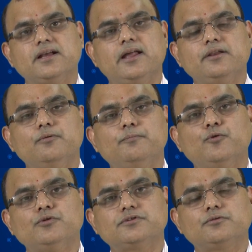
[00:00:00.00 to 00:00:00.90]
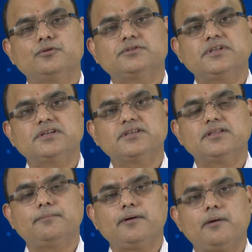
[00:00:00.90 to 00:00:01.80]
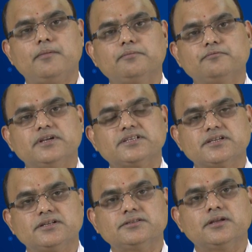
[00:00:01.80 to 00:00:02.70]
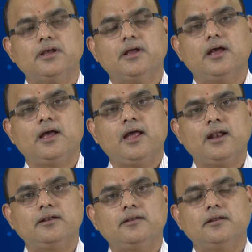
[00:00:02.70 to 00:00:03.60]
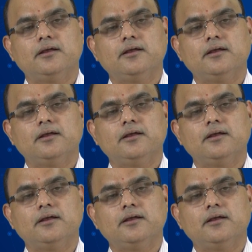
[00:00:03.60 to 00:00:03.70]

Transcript: and you post those things in the form of questions, and